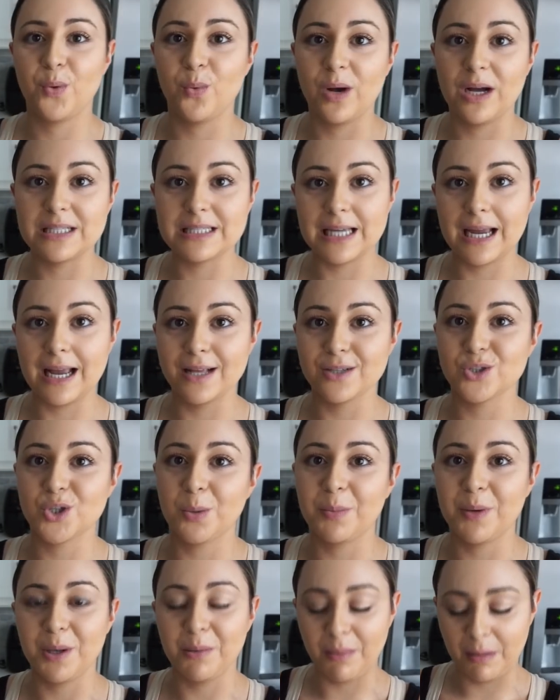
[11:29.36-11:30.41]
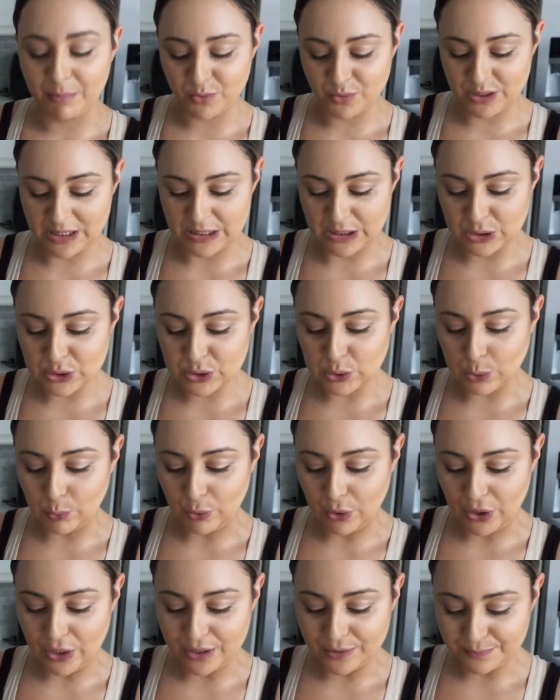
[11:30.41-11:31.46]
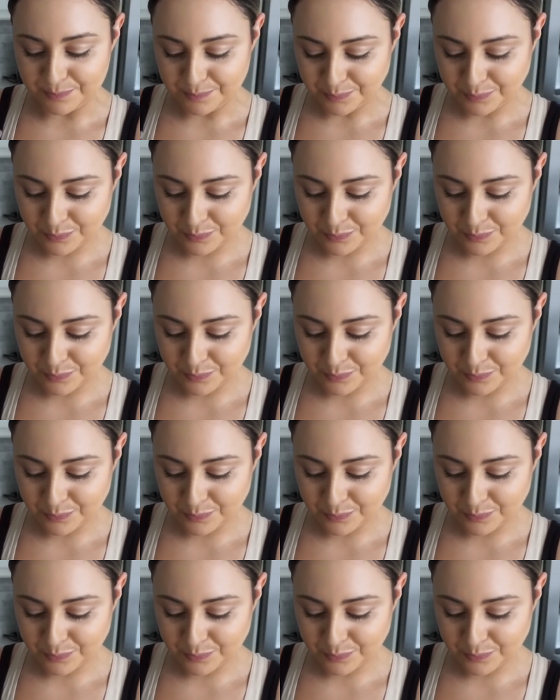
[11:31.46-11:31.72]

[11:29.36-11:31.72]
You guys, I can't stop eating my poutine. It's so good.